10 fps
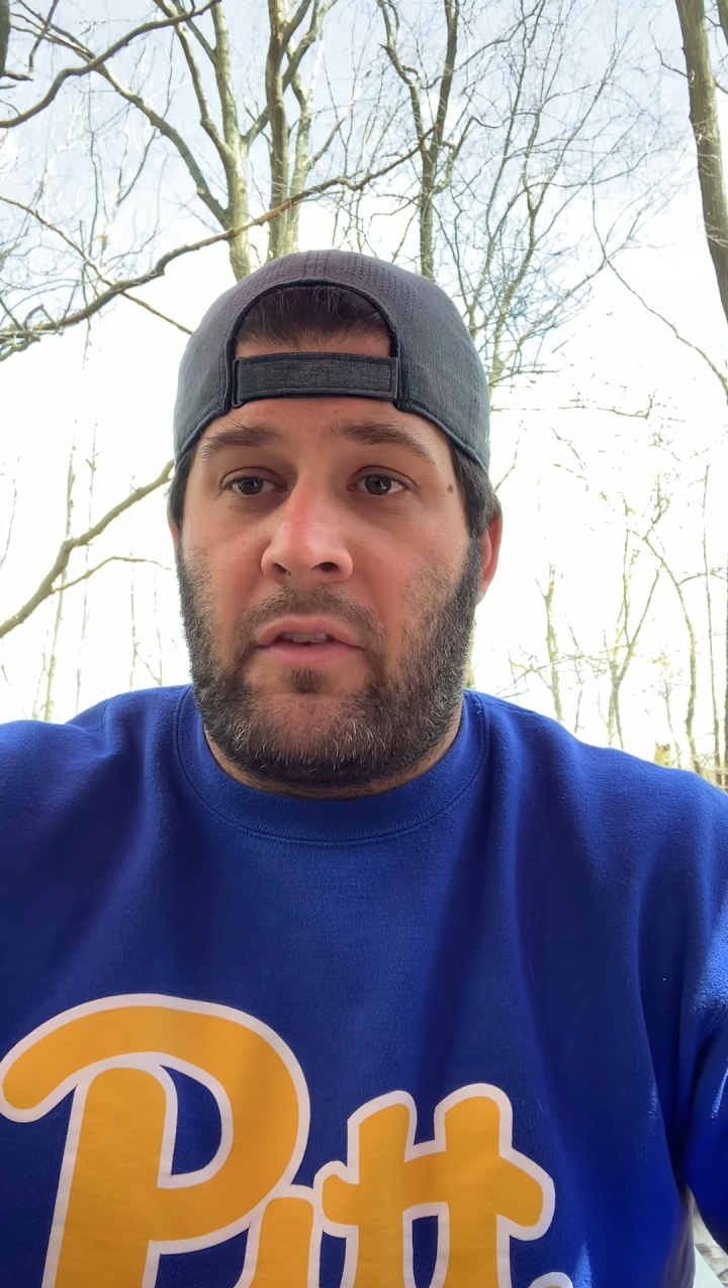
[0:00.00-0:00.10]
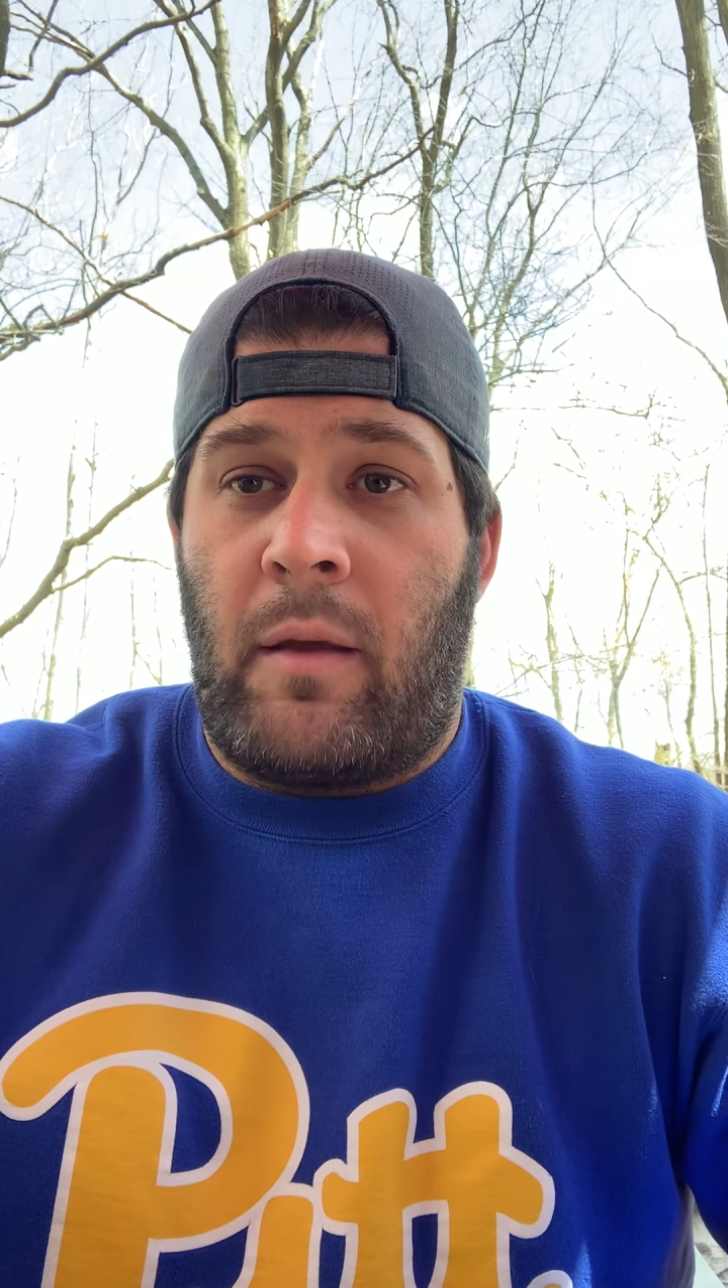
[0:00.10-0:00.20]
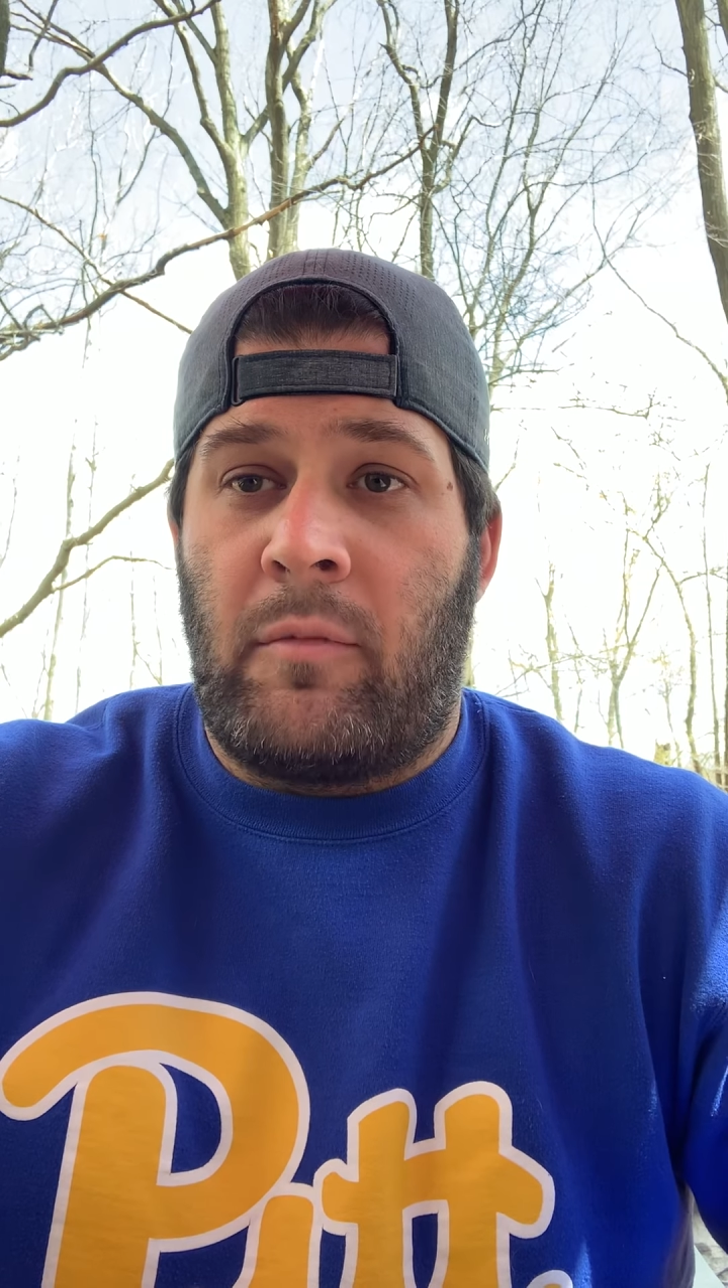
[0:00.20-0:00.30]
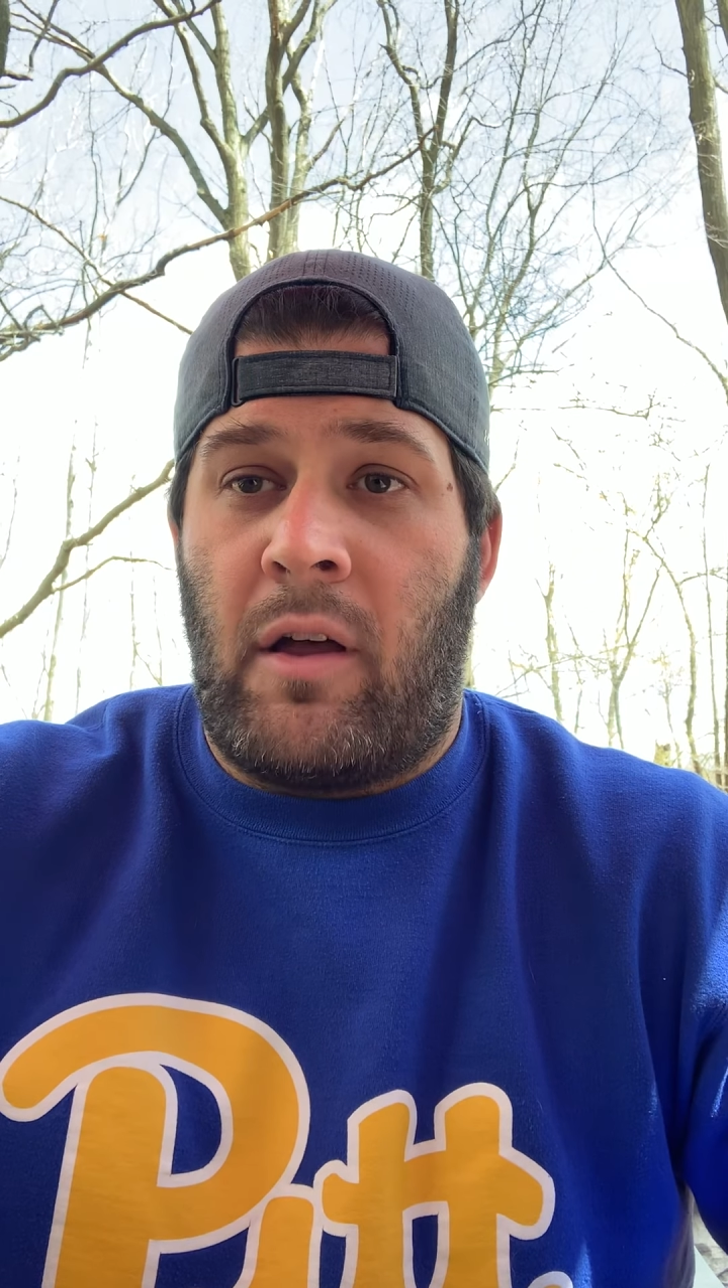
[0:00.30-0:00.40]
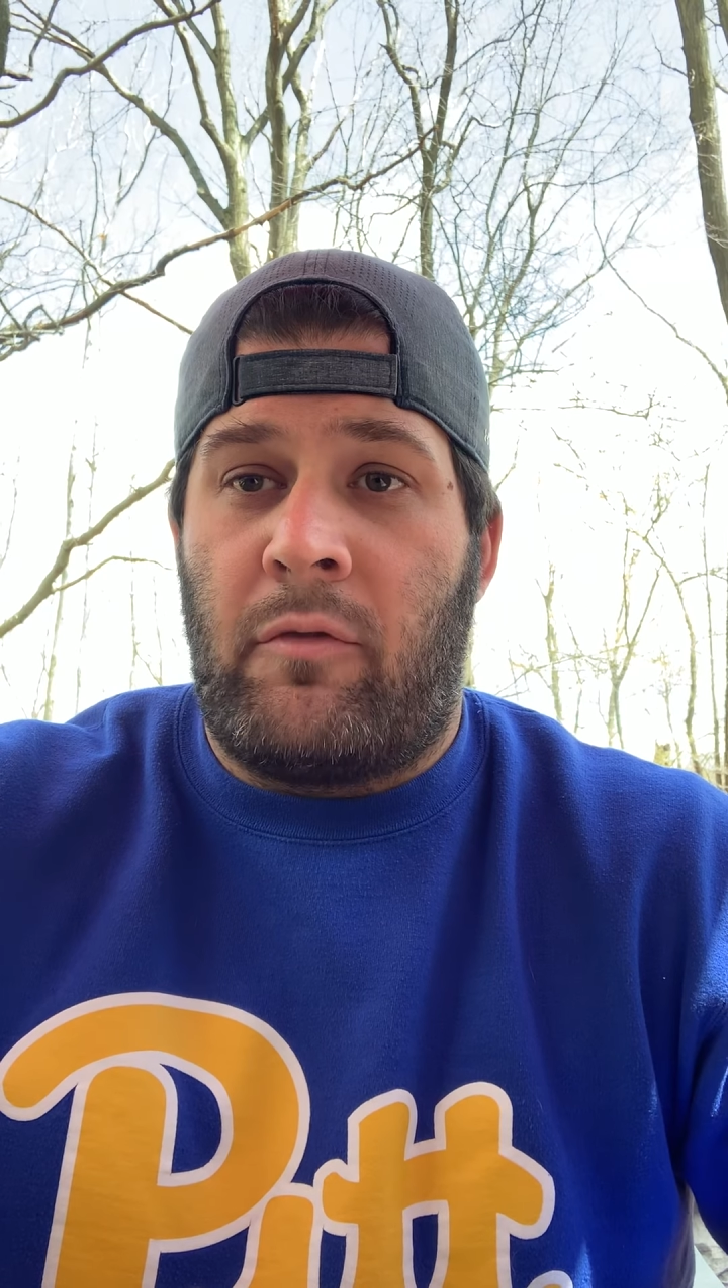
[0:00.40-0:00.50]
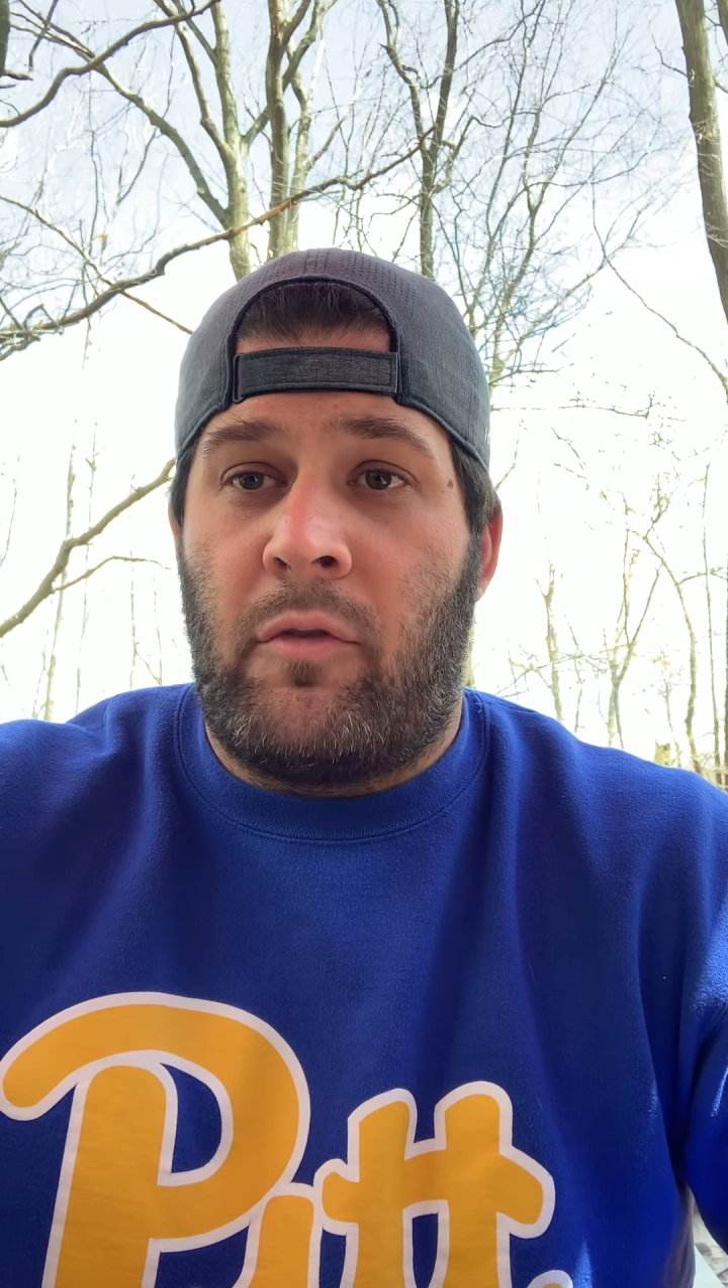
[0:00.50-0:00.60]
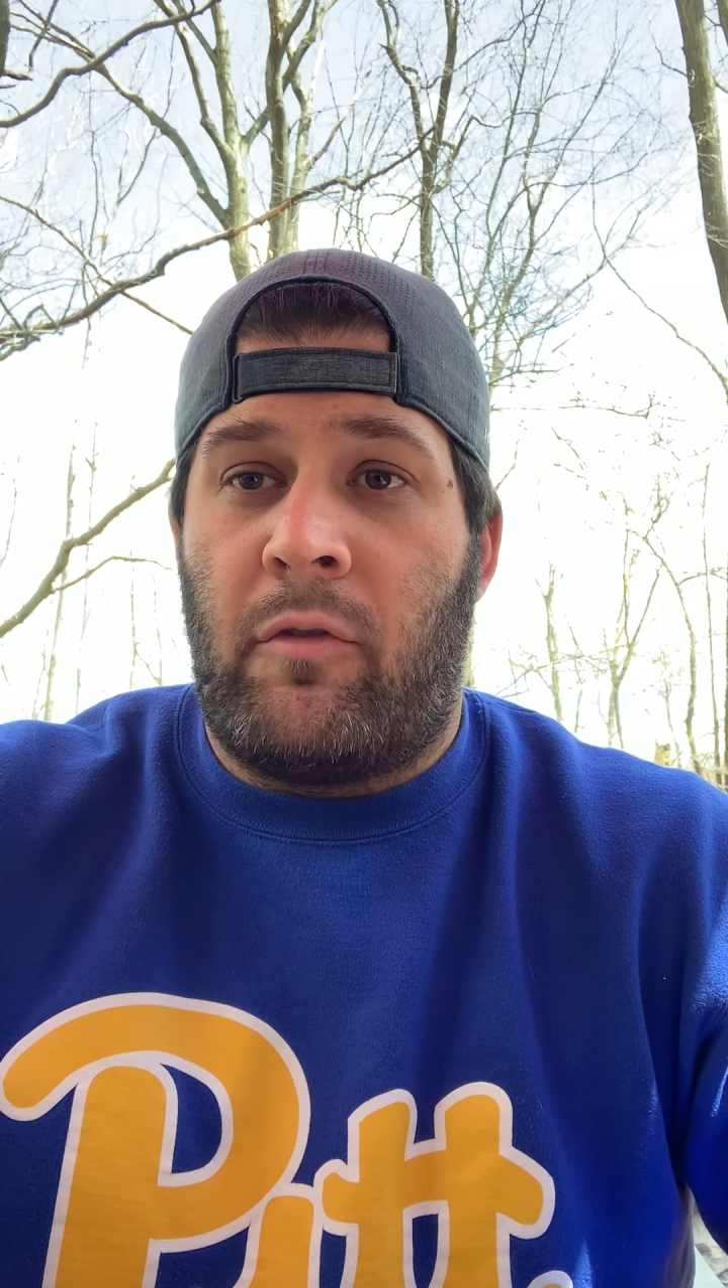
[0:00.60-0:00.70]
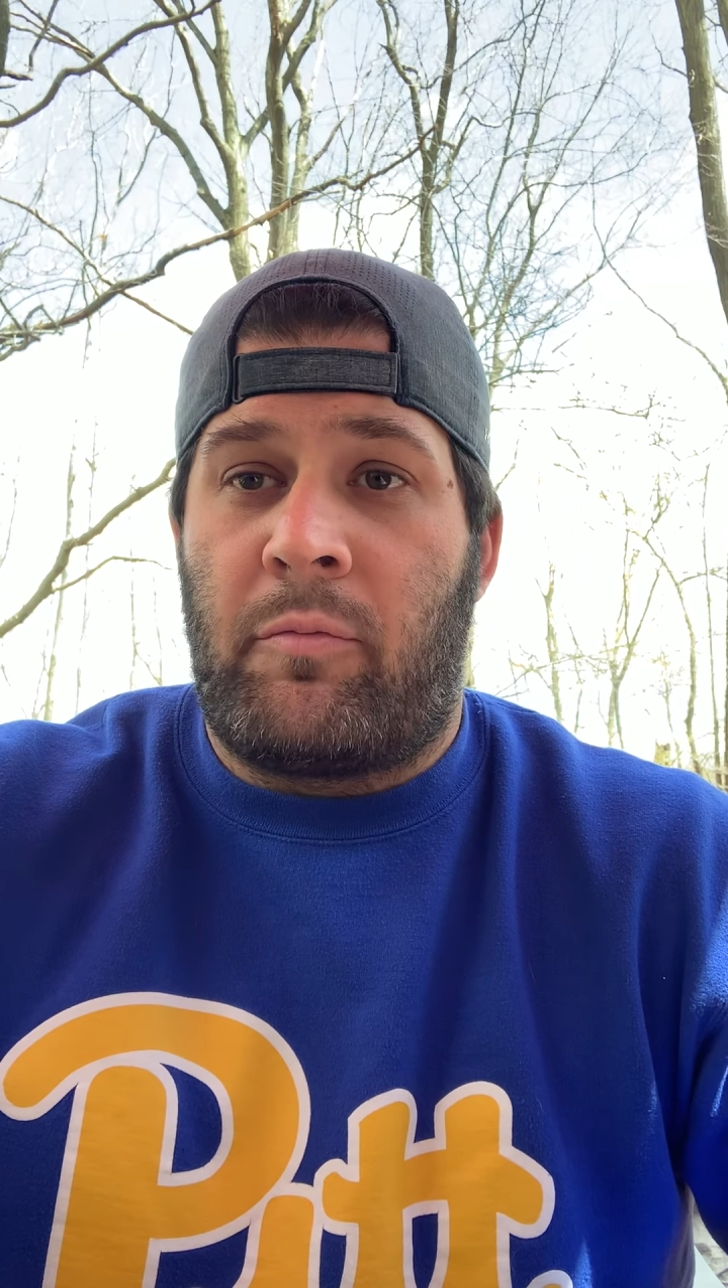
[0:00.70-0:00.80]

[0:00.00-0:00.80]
same level